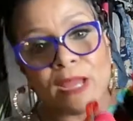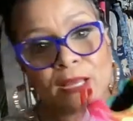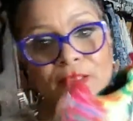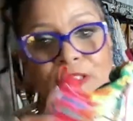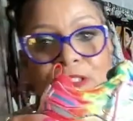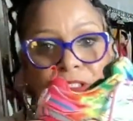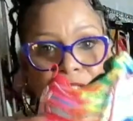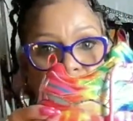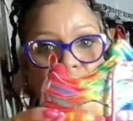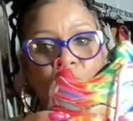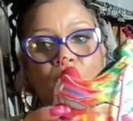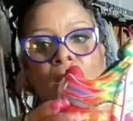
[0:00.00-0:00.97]
around the
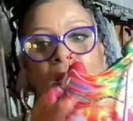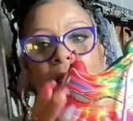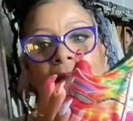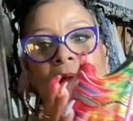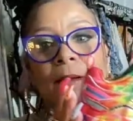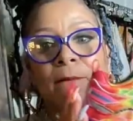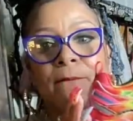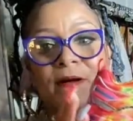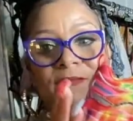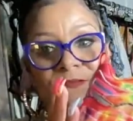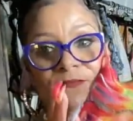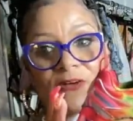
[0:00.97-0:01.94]
stove
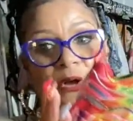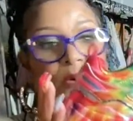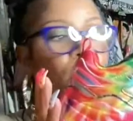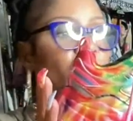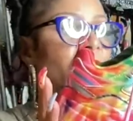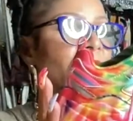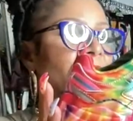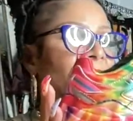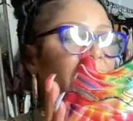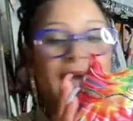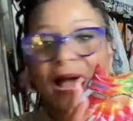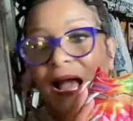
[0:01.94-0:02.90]
before
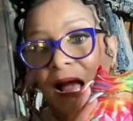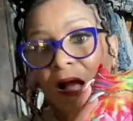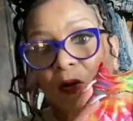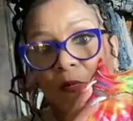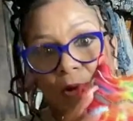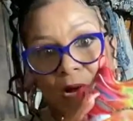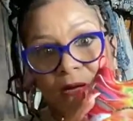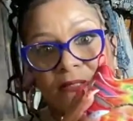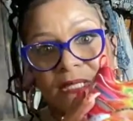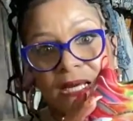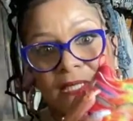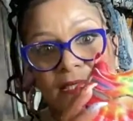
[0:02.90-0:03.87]
I walked
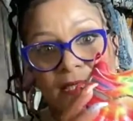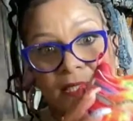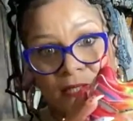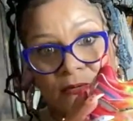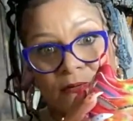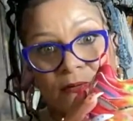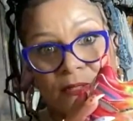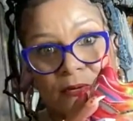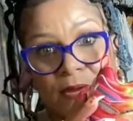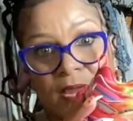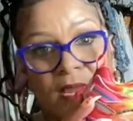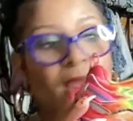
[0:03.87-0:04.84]
out
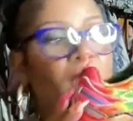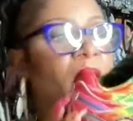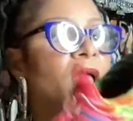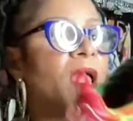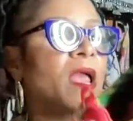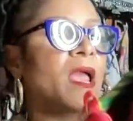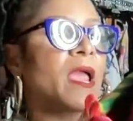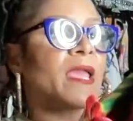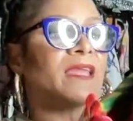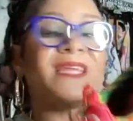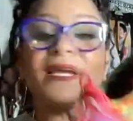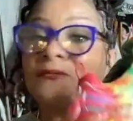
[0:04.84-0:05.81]
Okay.
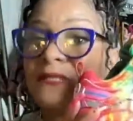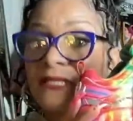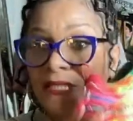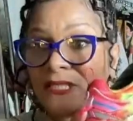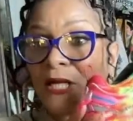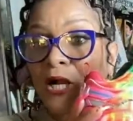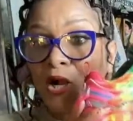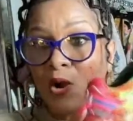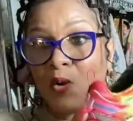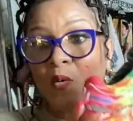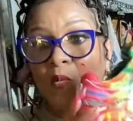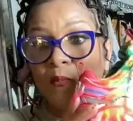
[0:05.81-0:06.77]
And they was in the
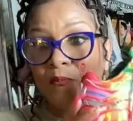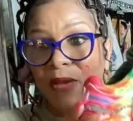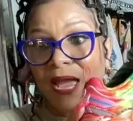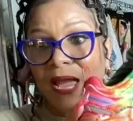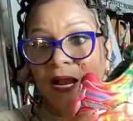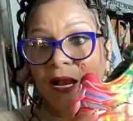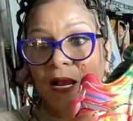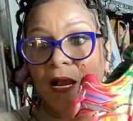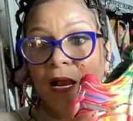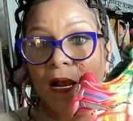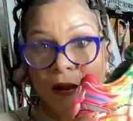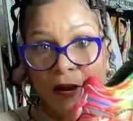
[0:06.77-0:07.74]
gold back
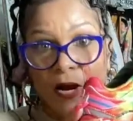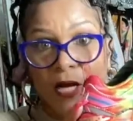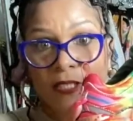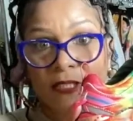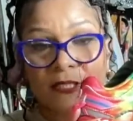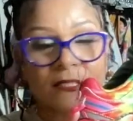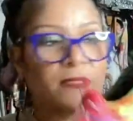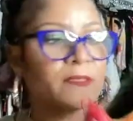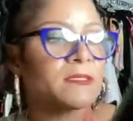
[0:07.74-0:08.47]
cart.